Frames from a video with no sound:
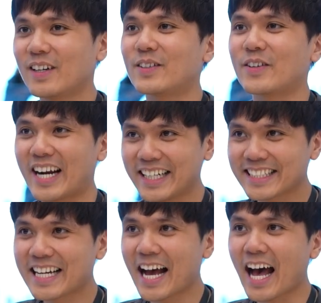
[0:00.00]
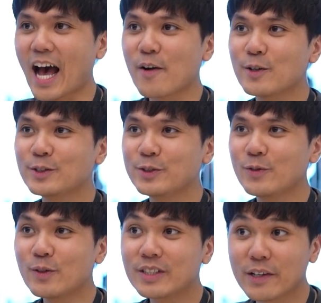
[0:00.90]
All right, I will
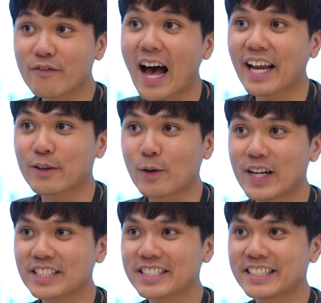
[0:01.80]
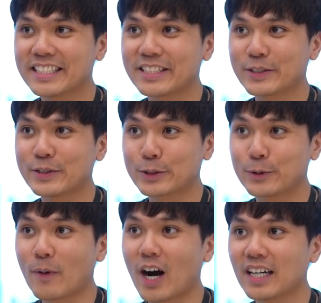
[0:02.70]
divide the question into
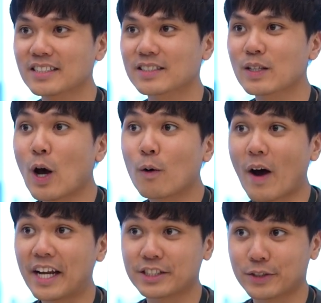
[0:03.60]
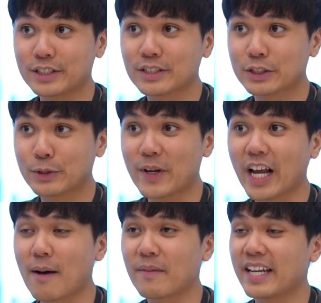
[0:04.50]
two parts: why I chose to
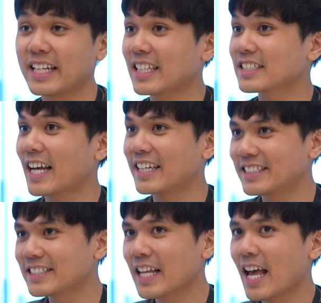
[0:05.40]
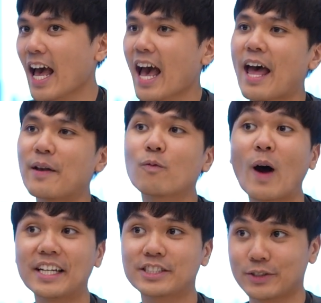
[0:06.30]
become a data scientist and
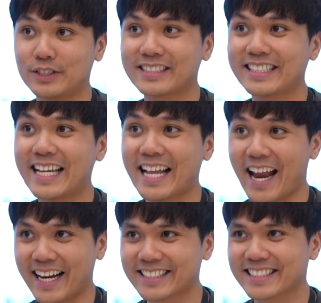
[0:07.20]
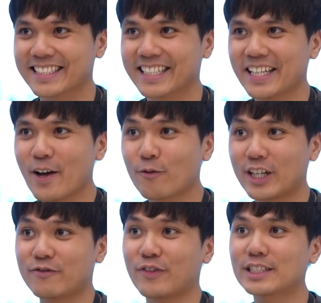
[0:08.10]
why I chose DataX.
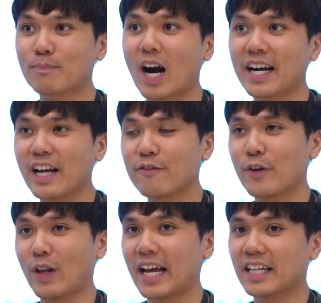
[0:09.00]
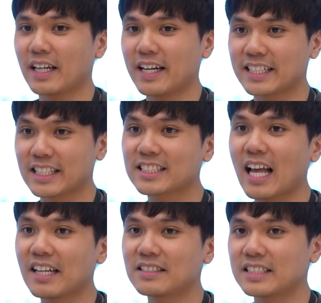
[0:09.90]
For the first part, I feel like data
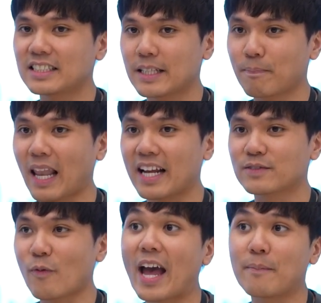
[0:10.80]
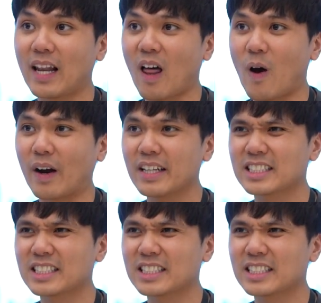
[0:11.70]
science is the place where I belong.